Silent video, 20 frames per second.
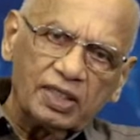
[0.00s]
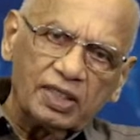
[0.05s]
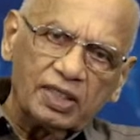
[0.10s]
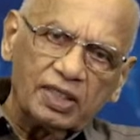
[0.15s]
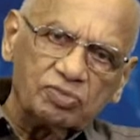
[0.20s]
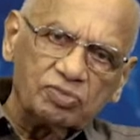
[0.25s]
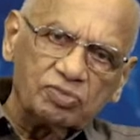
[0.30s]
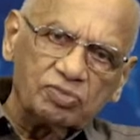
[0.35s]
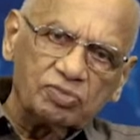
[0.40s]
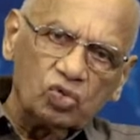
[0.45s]

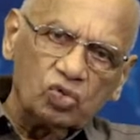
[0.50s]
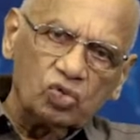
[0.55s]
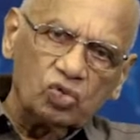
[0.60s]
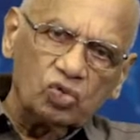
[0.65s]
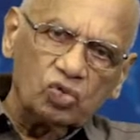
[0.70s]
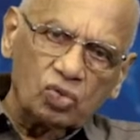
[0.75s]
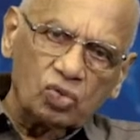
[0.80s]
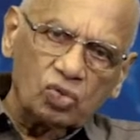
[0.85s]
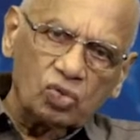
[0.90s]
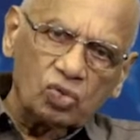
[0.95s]
It comes
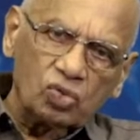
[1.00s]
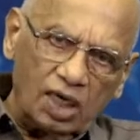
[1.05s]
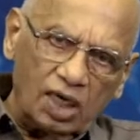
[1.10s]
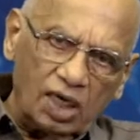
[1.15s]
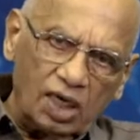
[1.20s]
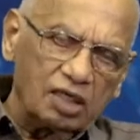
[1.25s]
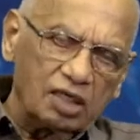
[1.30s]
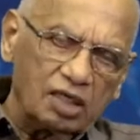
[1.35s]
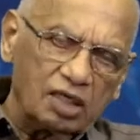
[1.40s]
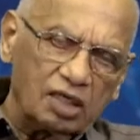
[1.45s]
to
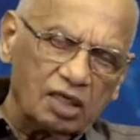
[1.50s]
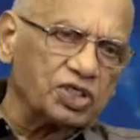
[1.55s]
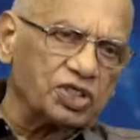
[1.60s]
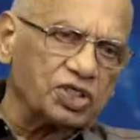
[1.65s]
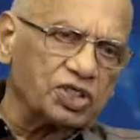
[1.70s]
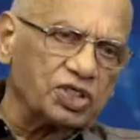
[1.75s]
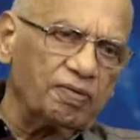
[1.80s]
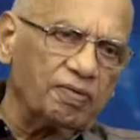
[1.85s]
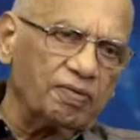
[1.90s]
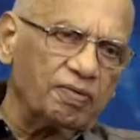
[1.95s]
the heart-lung
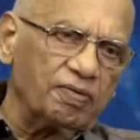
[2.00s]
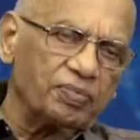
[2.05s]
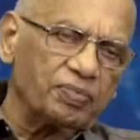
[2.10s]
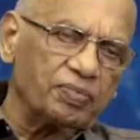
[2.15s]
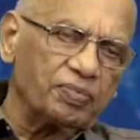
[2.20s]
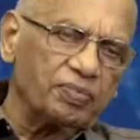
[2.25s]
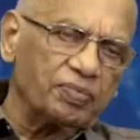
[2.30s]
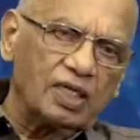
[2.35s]
machine,